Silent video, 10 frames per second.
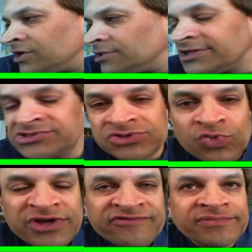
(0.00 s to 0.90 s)
less than a
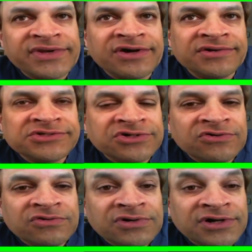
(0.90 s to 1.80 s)
week from now, so
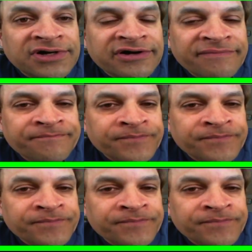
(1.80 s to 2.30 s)
uh,